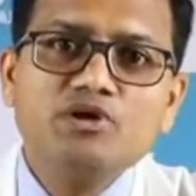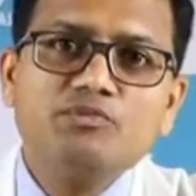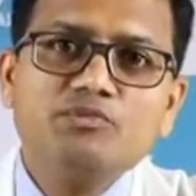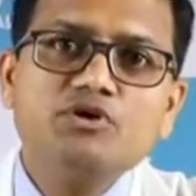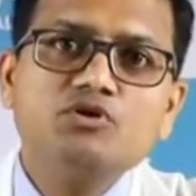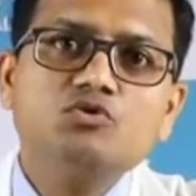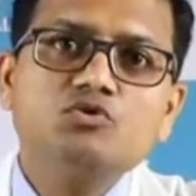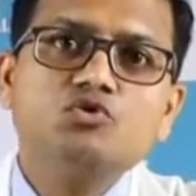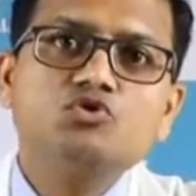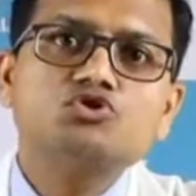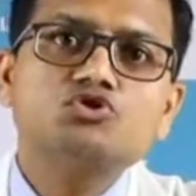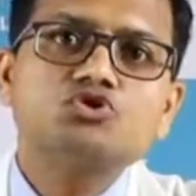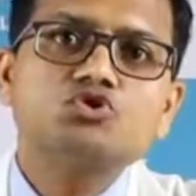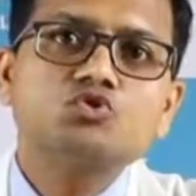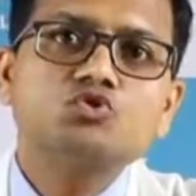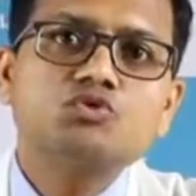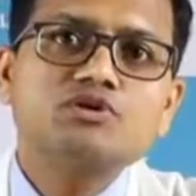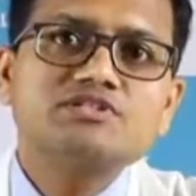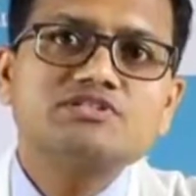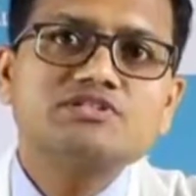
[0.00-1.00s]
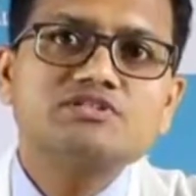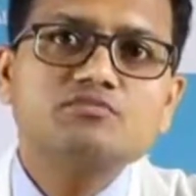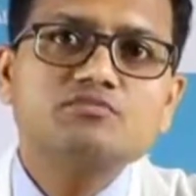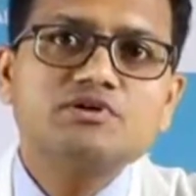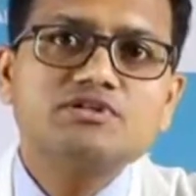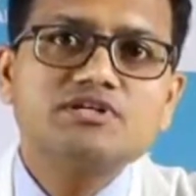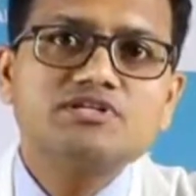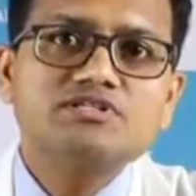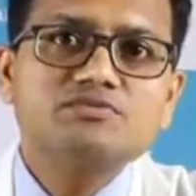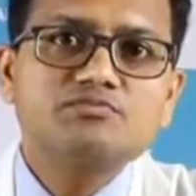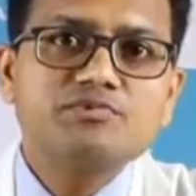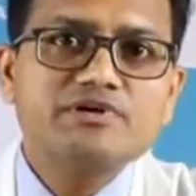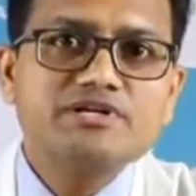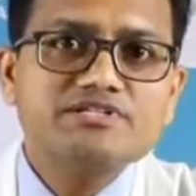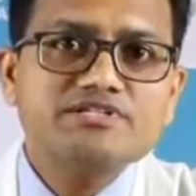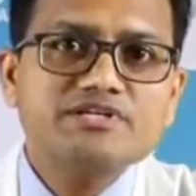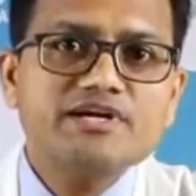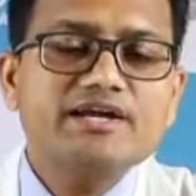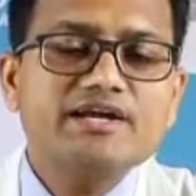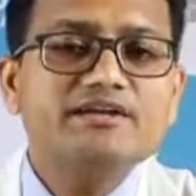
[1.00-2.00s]
abdomen, baby goes
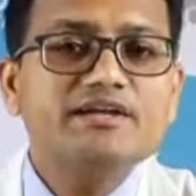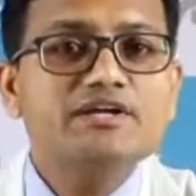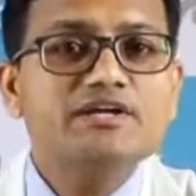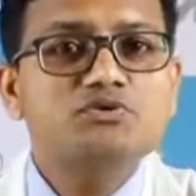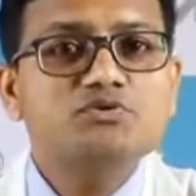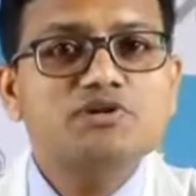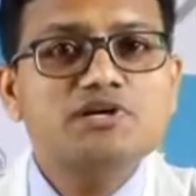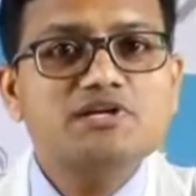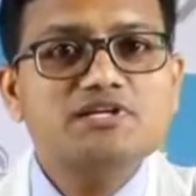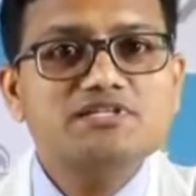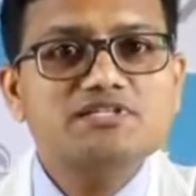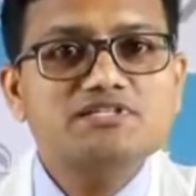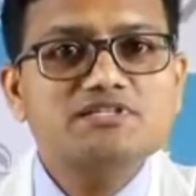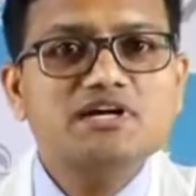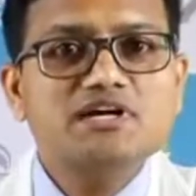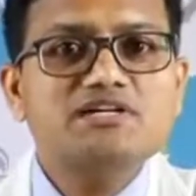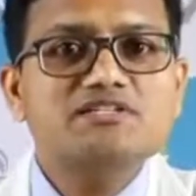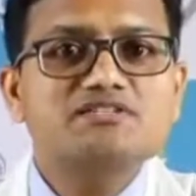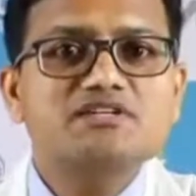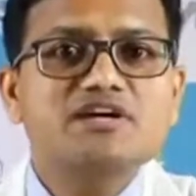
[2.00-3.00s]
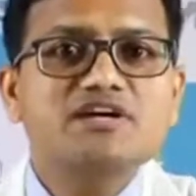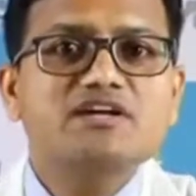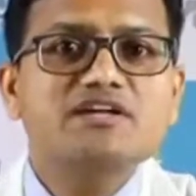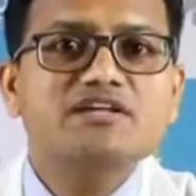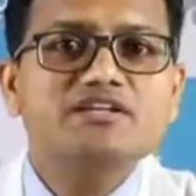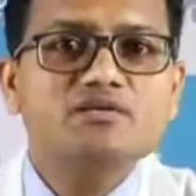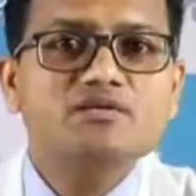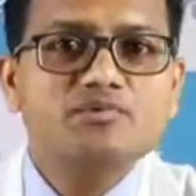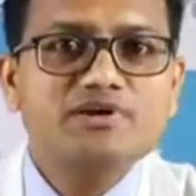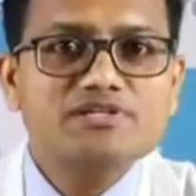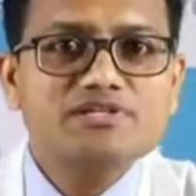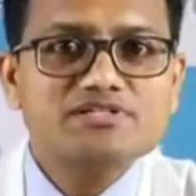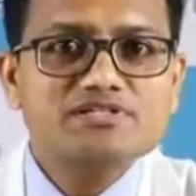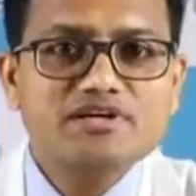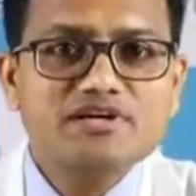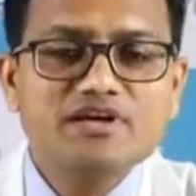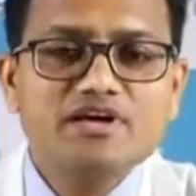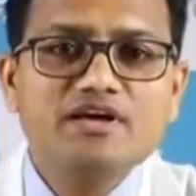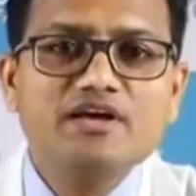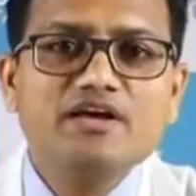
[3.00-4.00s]
towards the mother's breast and naturally
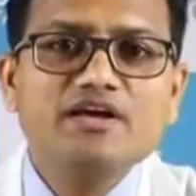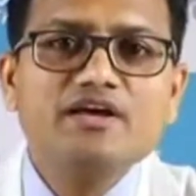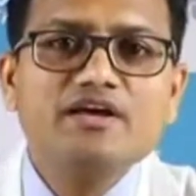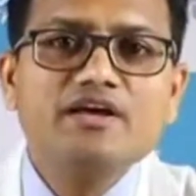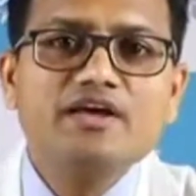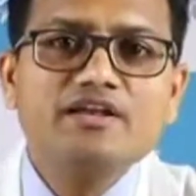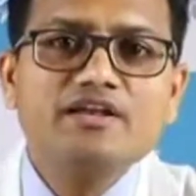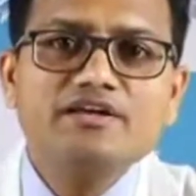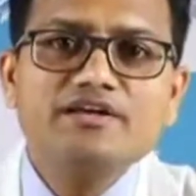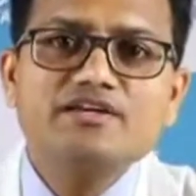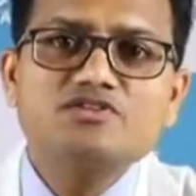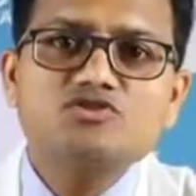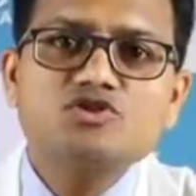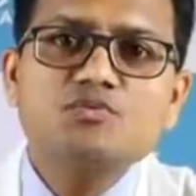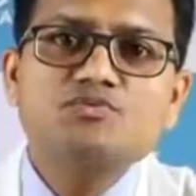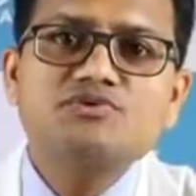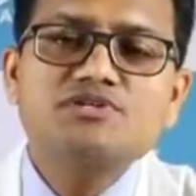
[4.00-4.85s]
starts suckling the breast.